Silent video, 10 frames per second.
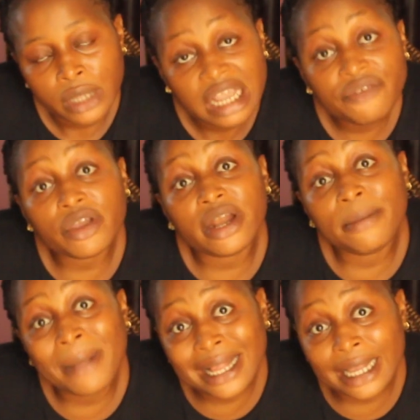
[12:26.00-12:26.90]
If you're a
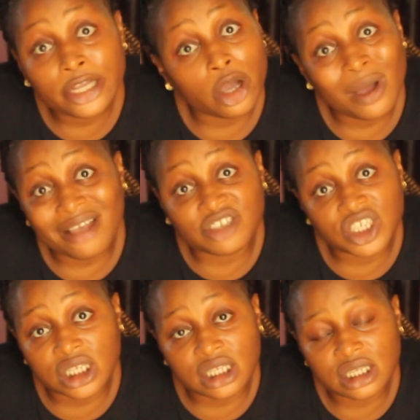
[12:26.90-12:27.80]
man and your wife
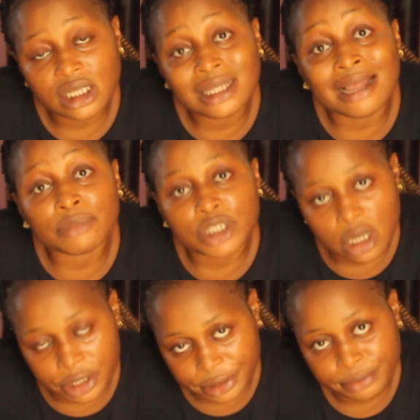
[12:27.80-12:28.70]
cheats, I'm
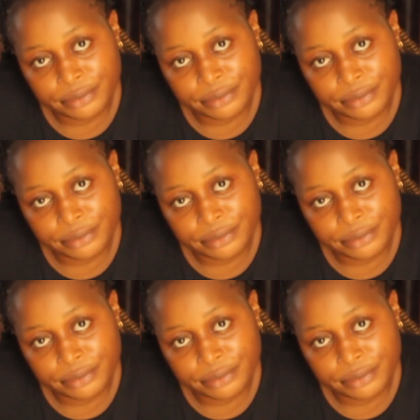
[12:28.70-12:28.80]
sorry.